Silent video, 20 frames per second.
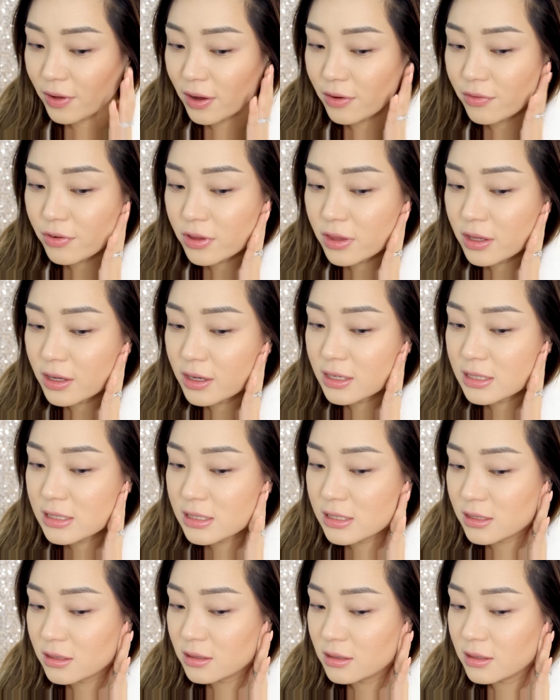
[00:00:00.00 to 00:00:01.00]
Everything is
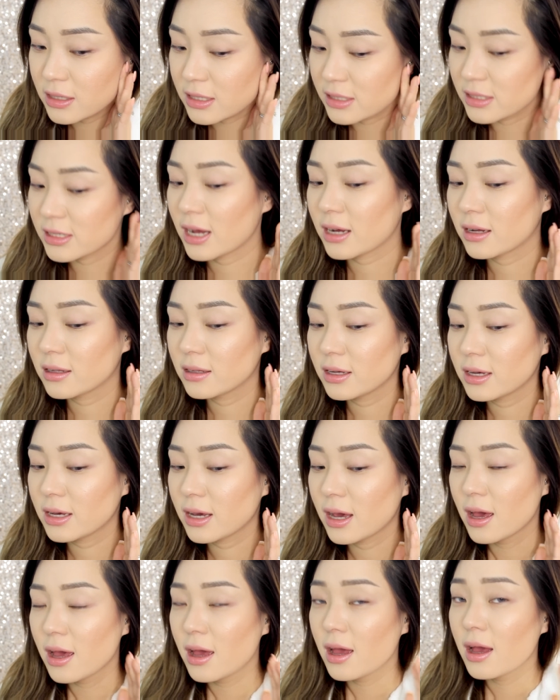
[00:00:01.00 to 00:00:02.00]
still
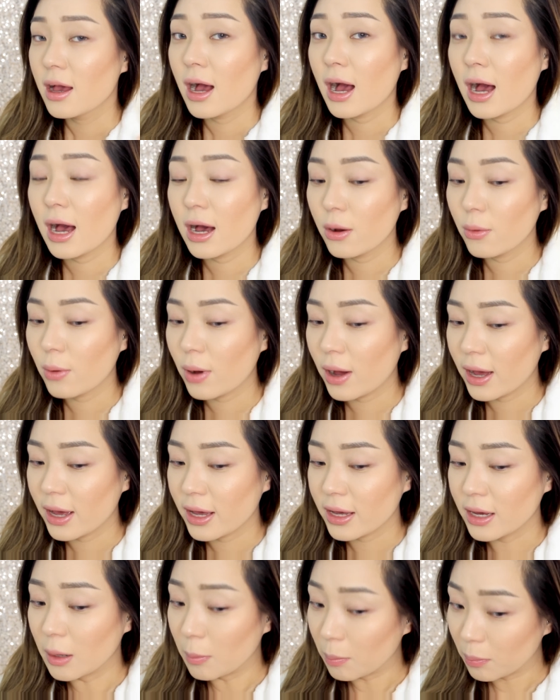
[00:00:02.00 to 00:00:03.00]
exactly how
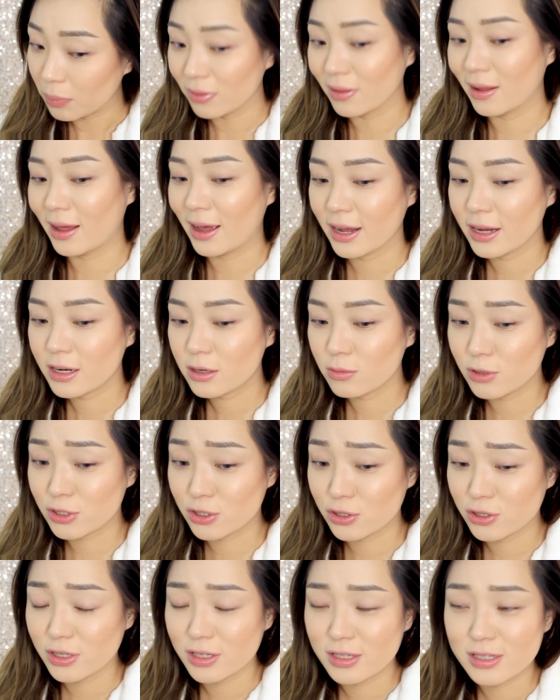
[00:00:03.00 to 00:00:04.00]
I applied,
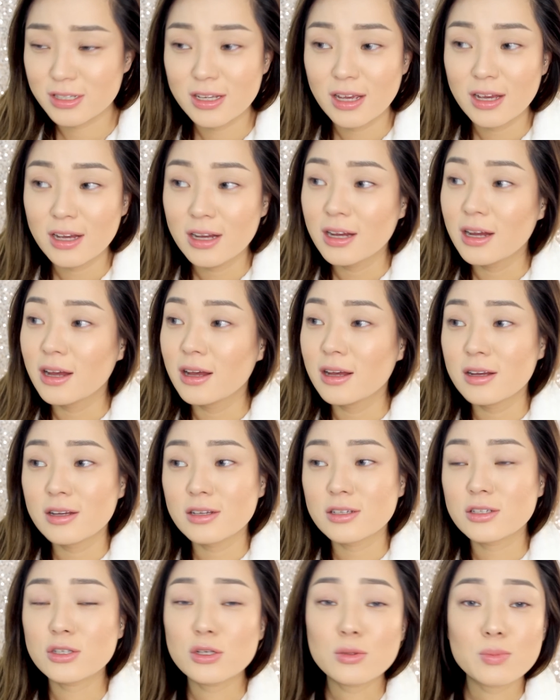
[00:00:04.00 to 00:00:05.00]
which is
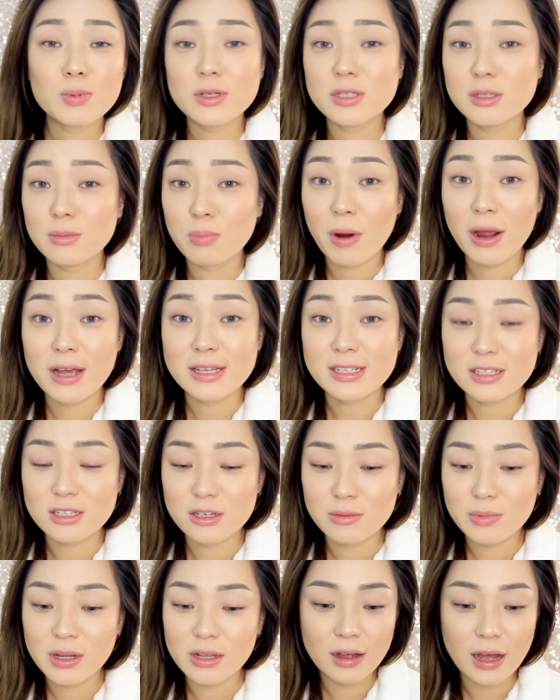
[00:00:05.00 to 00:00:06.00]
super surprising
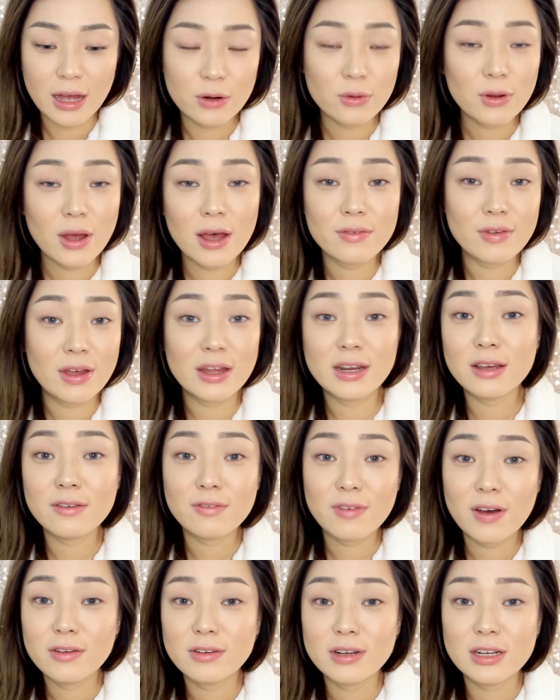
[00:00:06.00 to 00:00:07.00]
to me. I don't have any
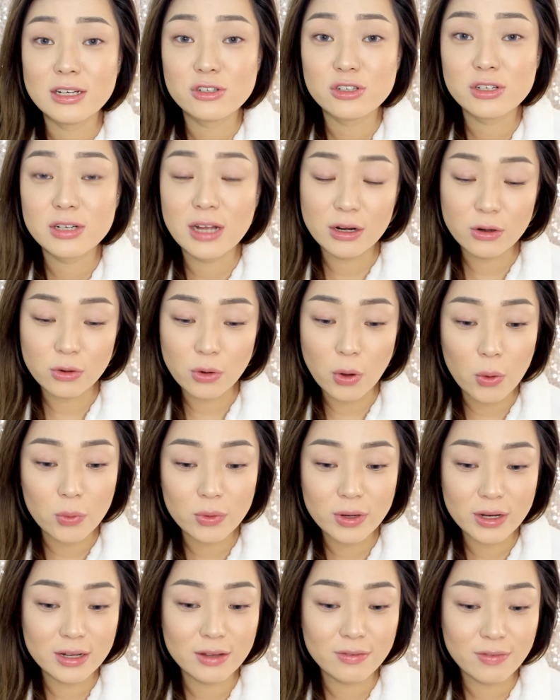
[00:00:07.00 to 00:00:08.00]
foundation, I don't
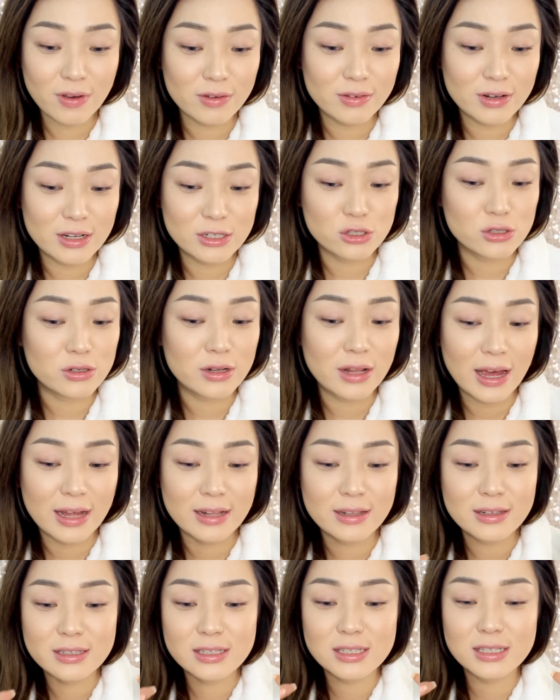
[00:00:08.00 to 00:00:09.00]
own any foundation
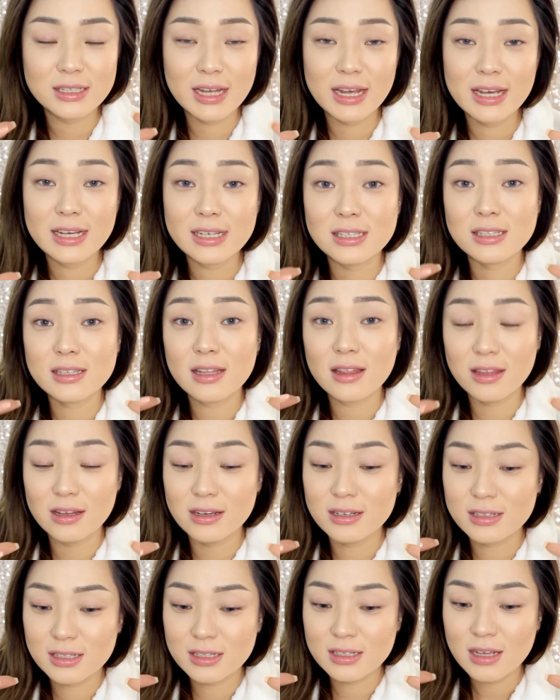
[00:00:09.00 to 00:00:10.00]
that stays
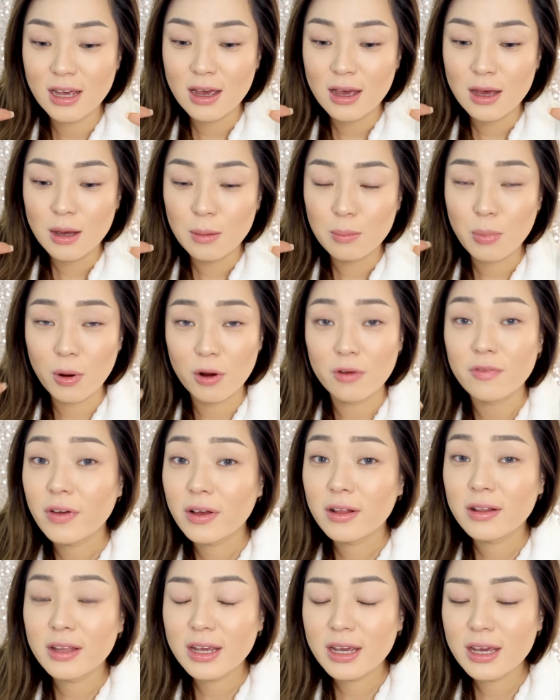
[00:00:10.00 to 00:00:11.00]
this
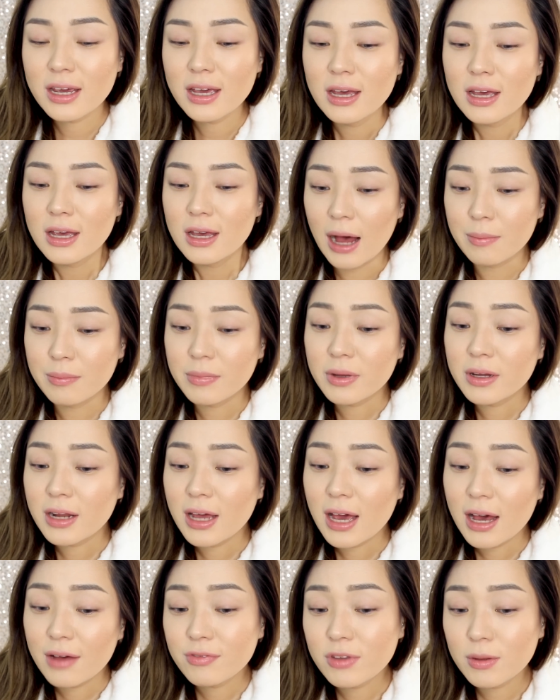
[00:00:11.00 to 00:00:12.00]
perfectly. I'm gonna
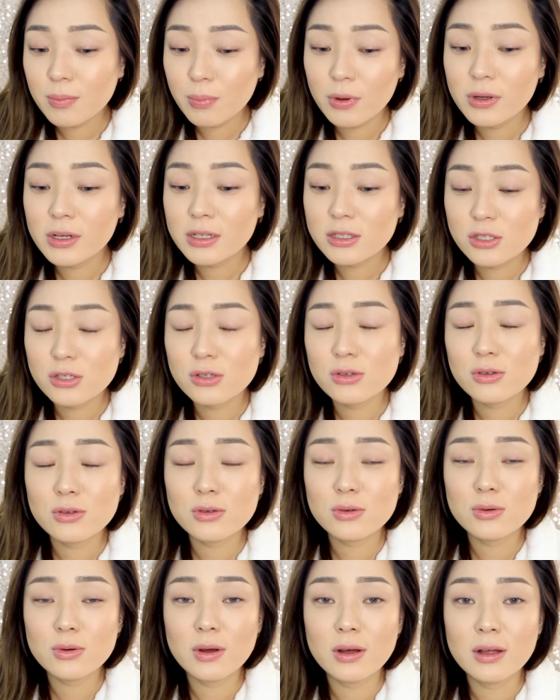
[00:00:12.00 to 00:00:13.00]
have to put it
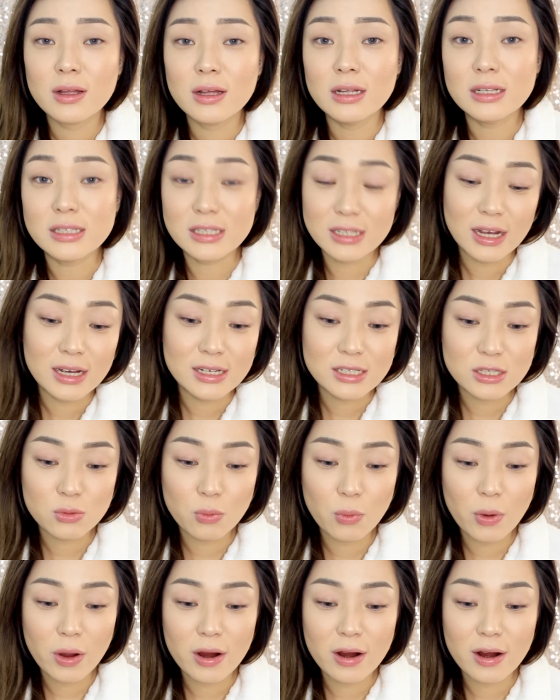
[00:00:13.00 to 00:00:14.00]
to a test
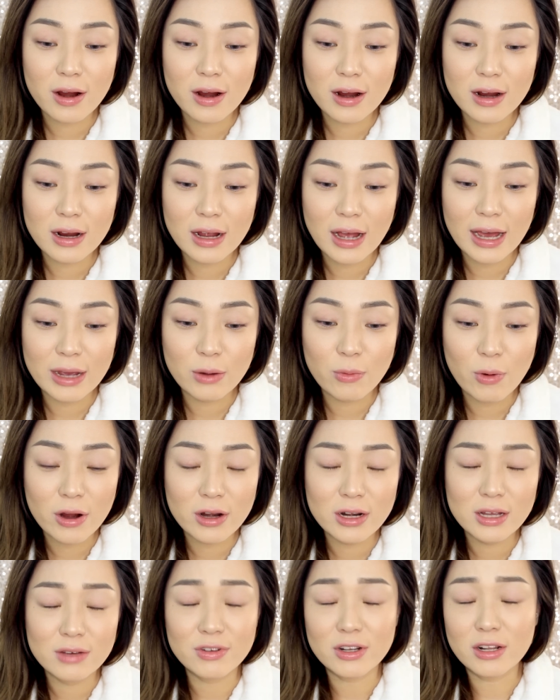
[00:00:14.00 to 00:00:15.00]
where I wear
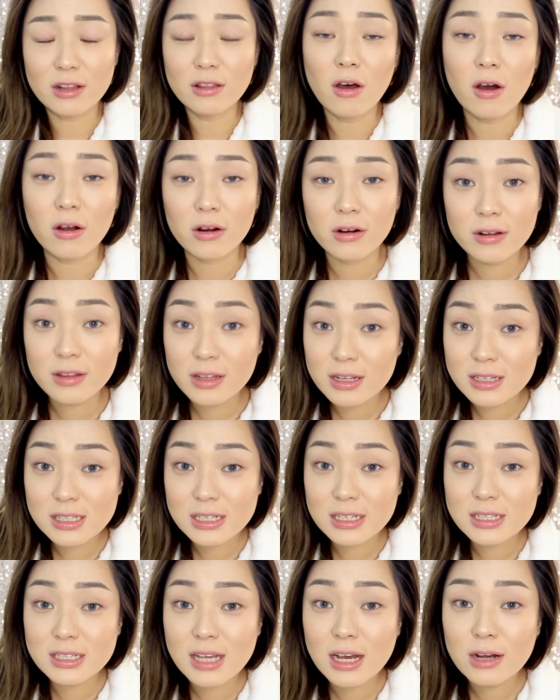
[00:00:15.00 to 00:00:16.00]
it even longer than
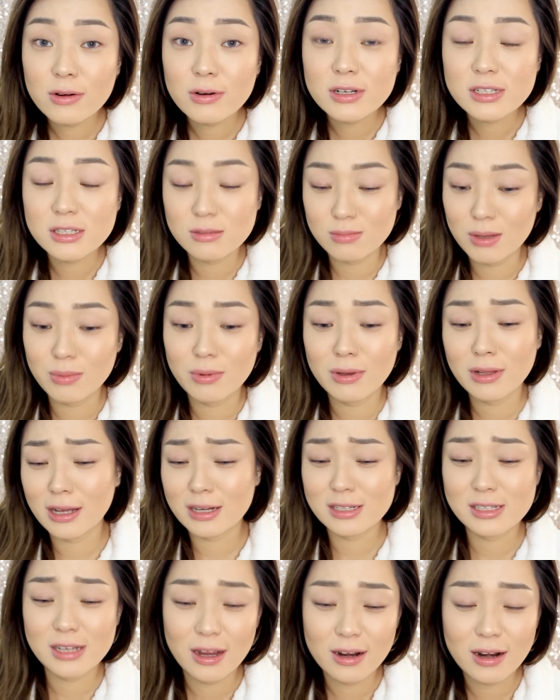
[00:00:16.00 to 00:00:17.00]
6 hours, maybe
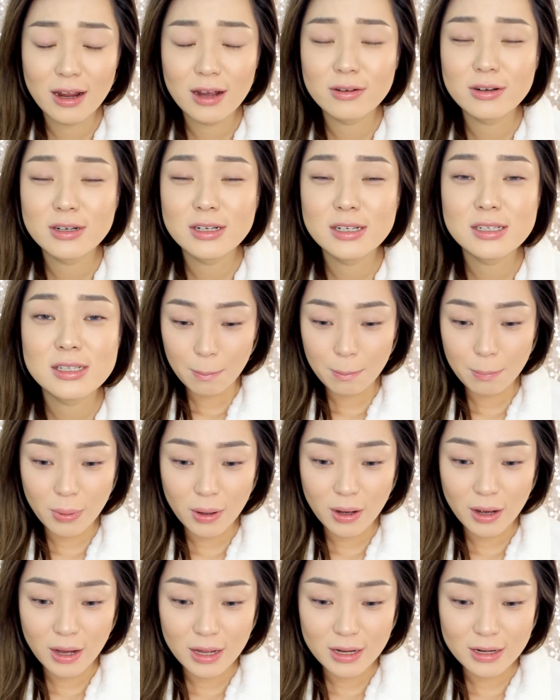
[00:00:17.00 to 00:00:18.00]
like 10 hours.
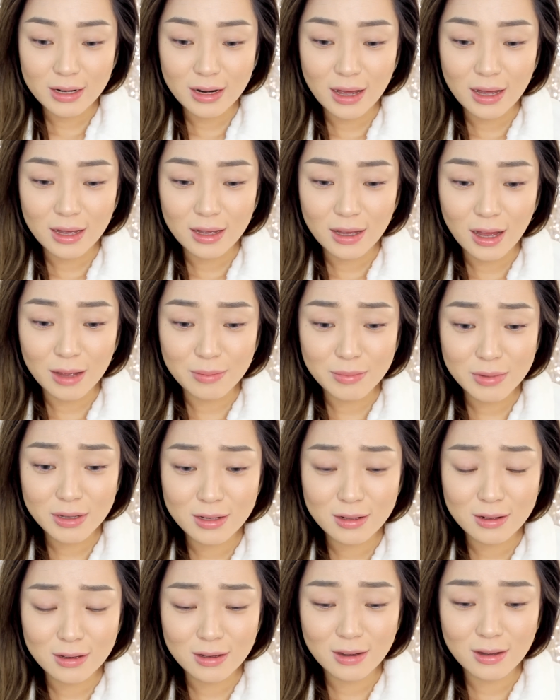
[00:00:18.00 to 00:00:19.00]
But I
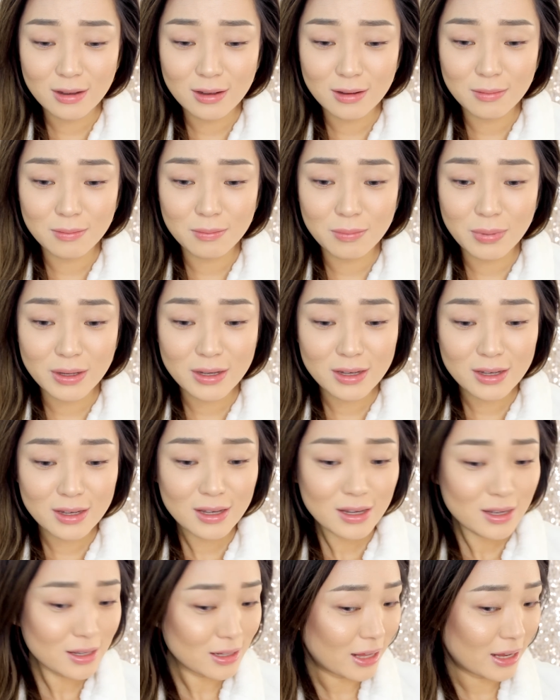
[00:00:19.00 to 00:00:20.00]
mean,
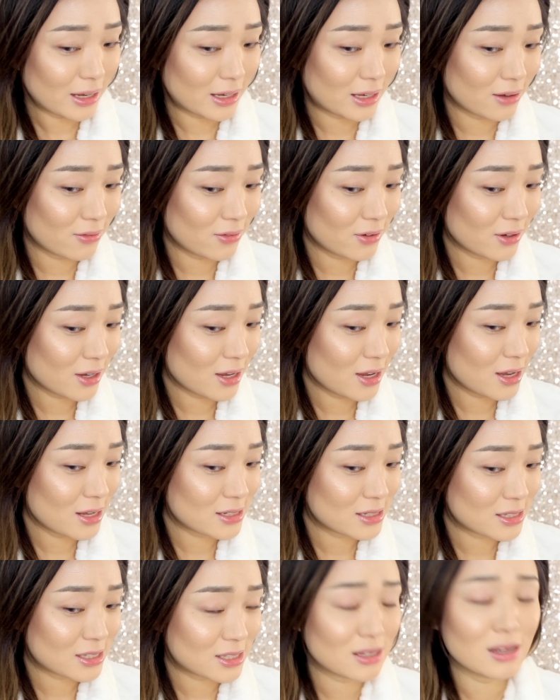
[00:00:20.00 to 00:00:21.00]
giving
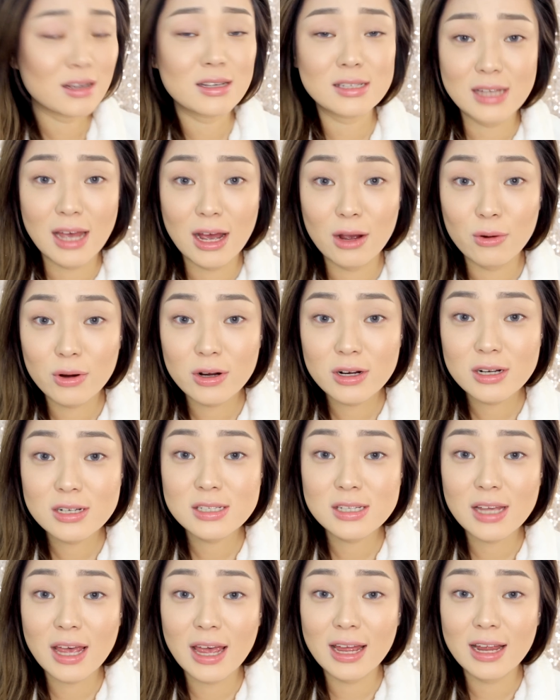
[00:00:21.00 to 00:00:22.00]
it 6
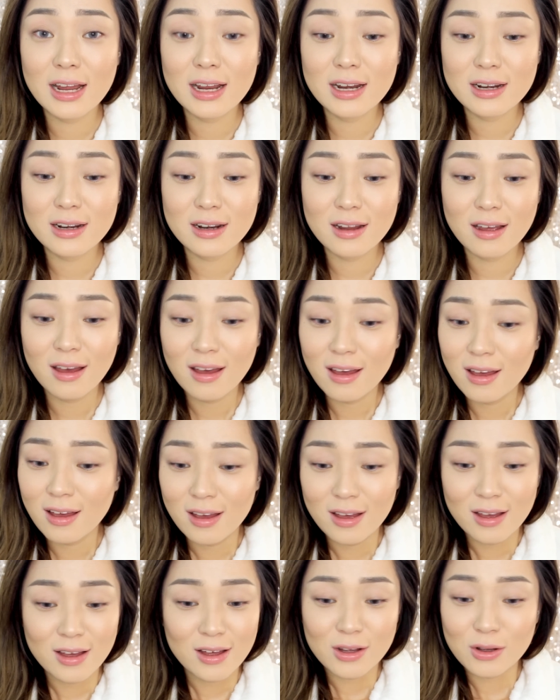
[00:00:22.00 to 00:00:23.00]
hours and
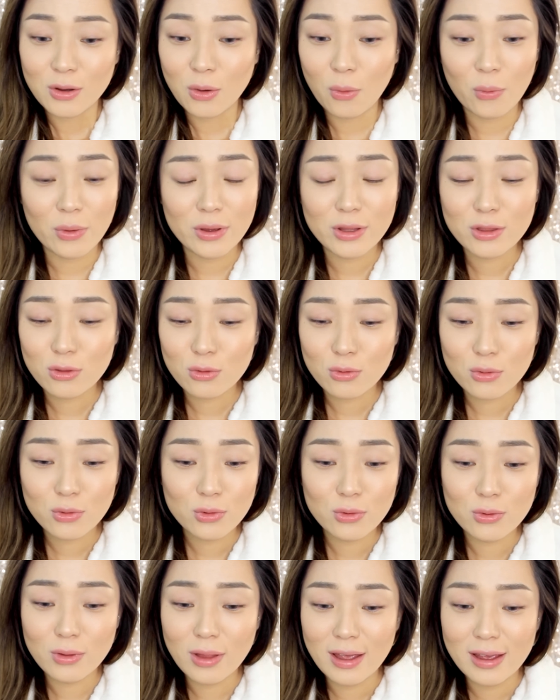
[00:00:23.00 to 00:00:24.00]
going
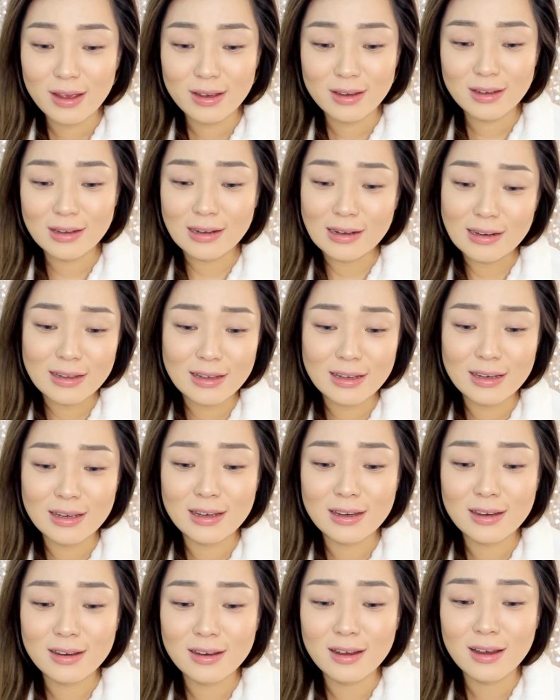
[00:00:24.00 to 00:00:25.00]
through like
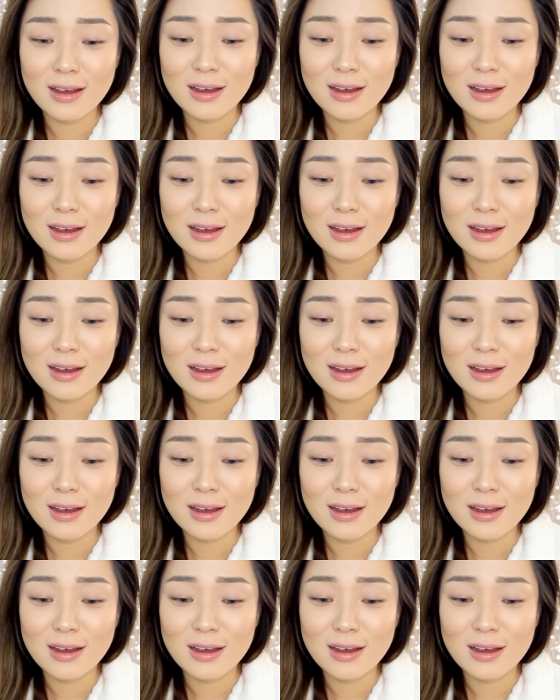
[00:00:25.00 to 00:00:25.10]
eating,